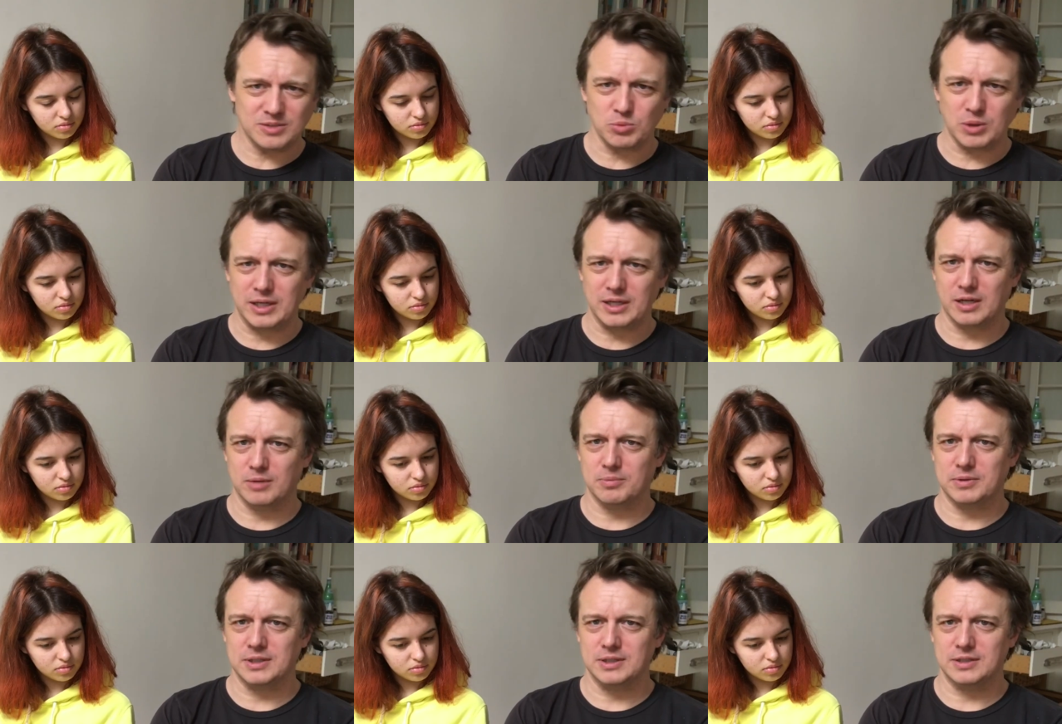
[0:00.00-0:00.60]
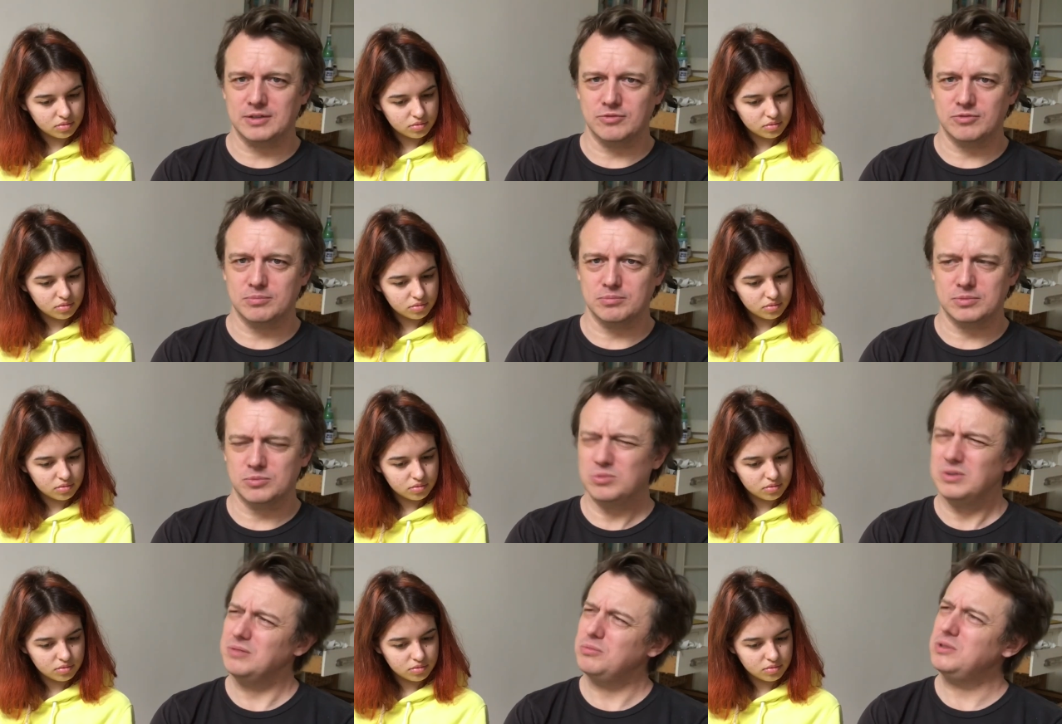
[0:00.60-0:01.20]
Speaker 1: to wake up in a
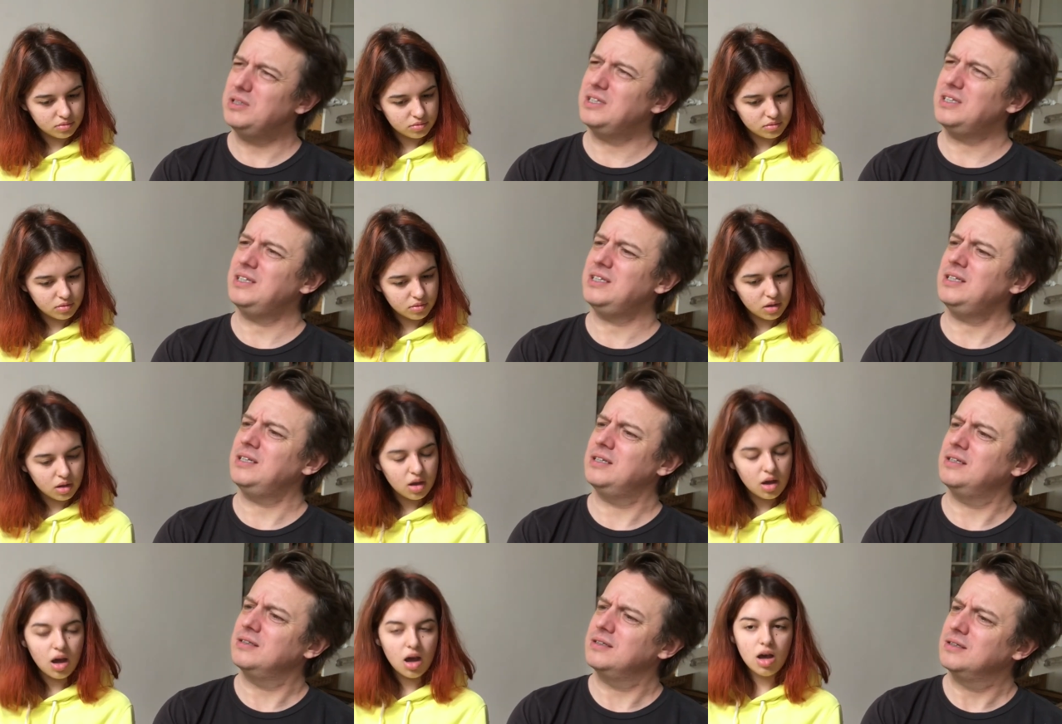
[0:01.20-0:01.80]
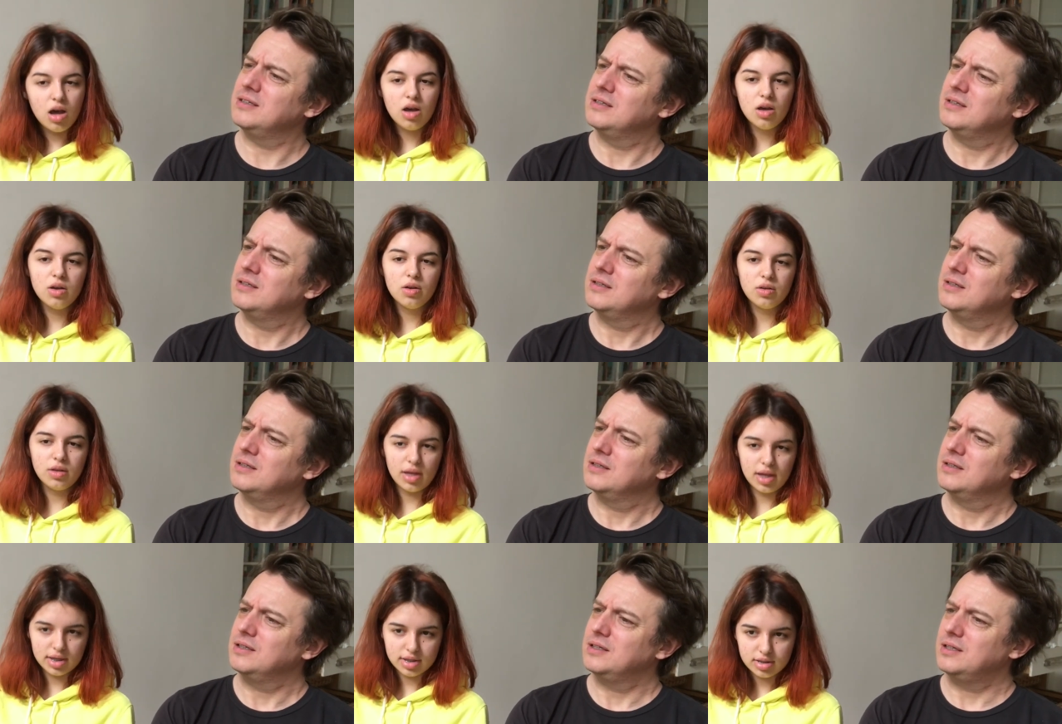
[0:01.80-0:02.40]
different, what would I?
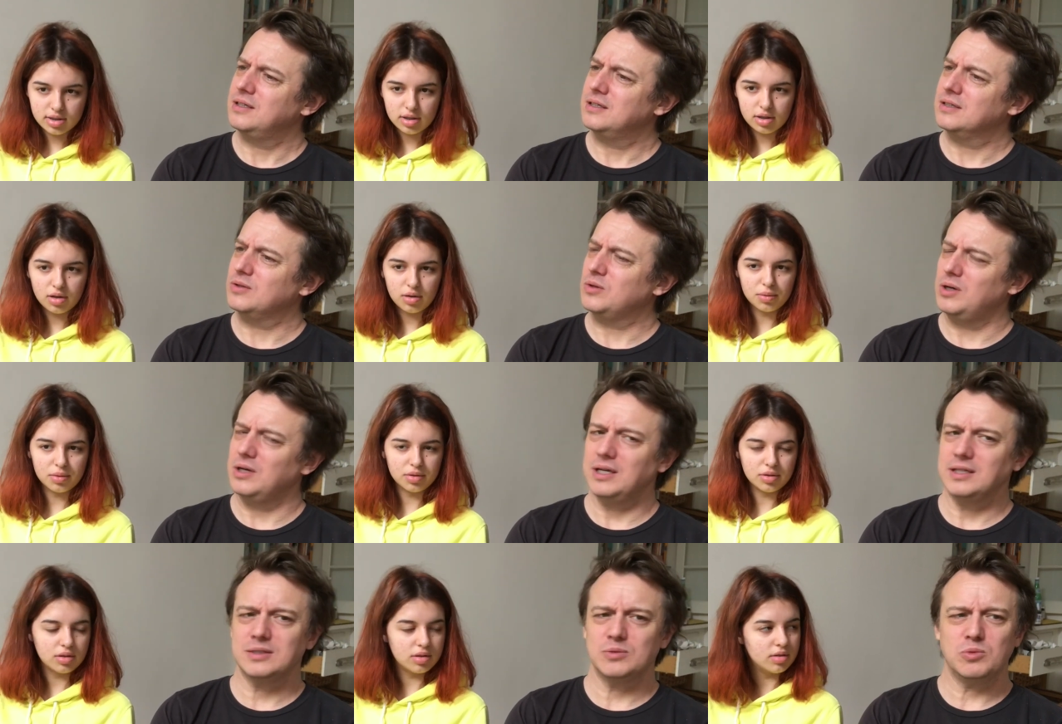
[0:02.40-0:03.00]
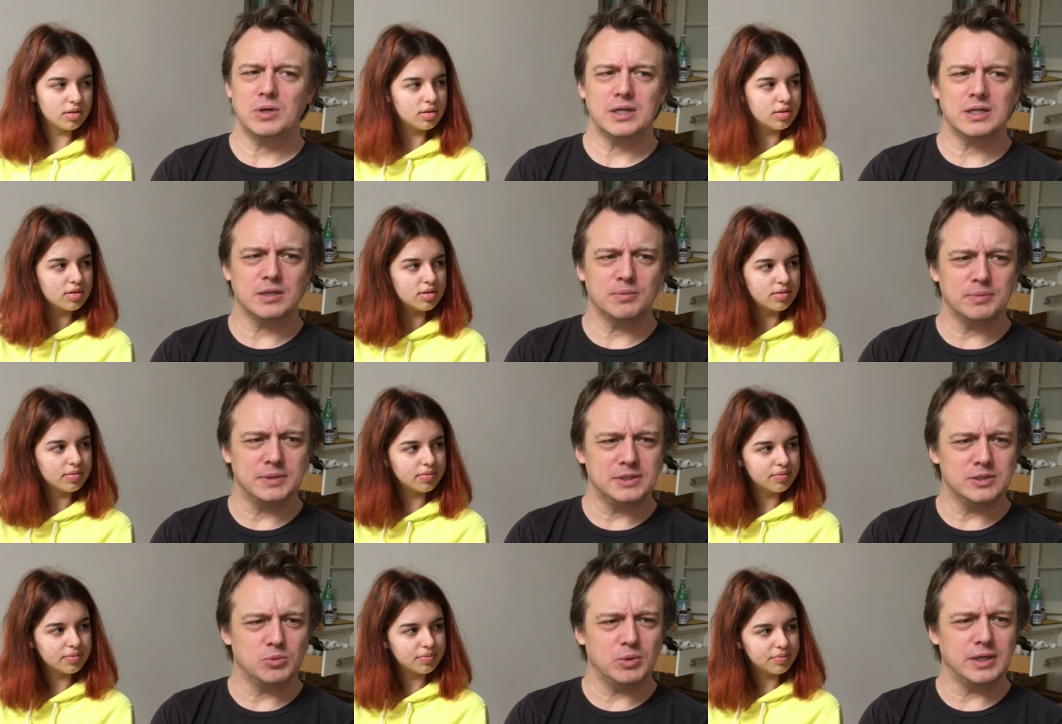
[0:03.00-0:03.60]
Speaker 2: Oh, yes, I would. I'd
Speaker 1: like to wake
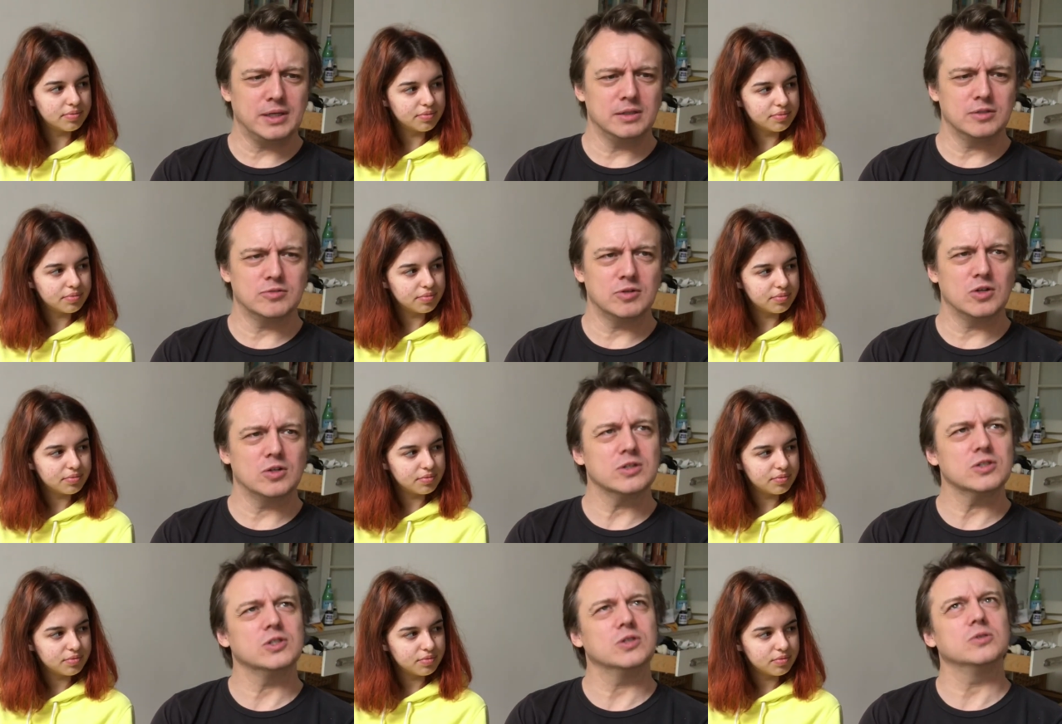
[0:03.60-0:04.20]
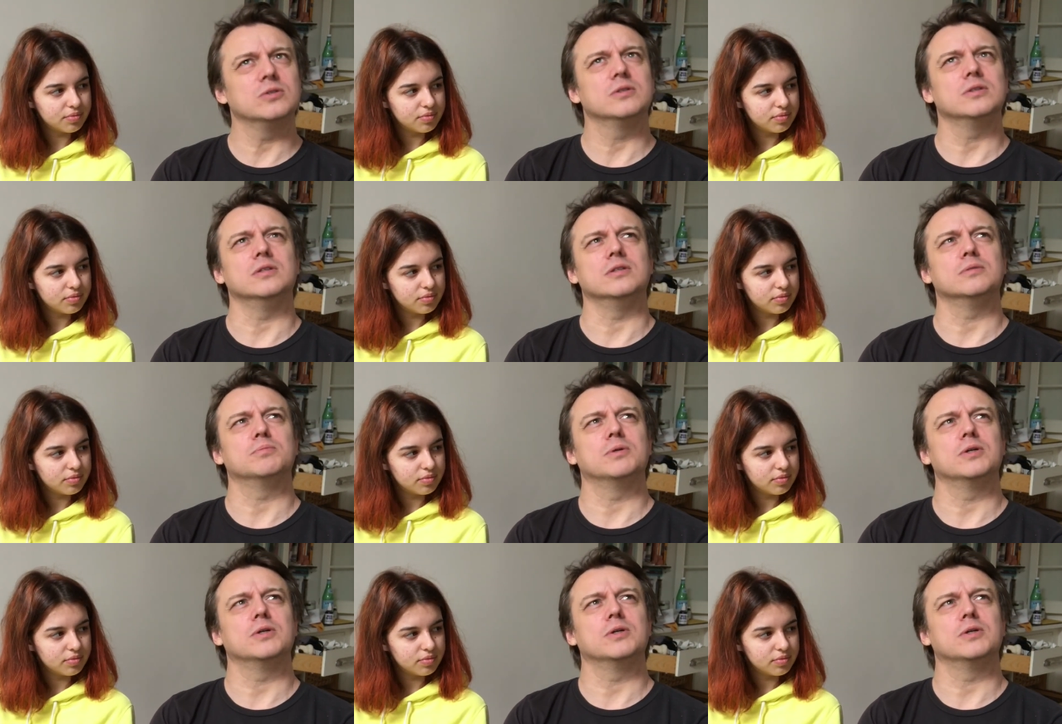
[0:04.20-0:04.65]
up in Dwayne The Rock Johnson's